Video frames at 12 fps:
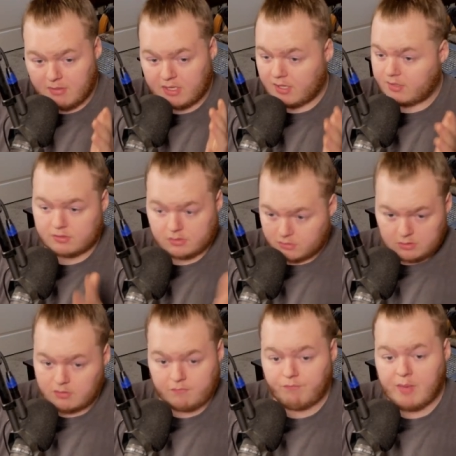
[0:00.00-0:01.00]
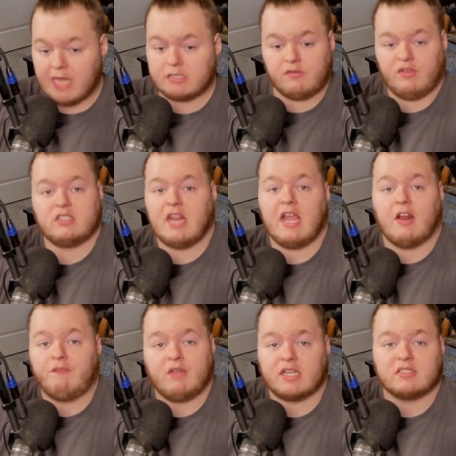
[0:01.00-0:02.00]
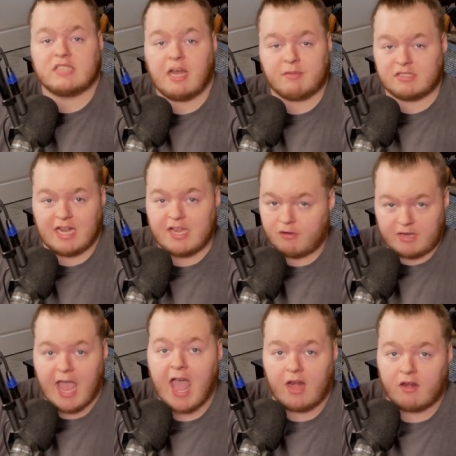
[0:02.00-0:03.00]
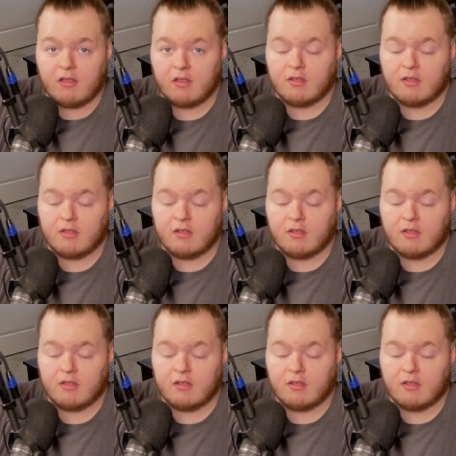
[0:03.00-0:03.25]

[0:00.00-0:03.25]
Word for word: because the pacifista ain't gonna fucking stop. That's not your dad.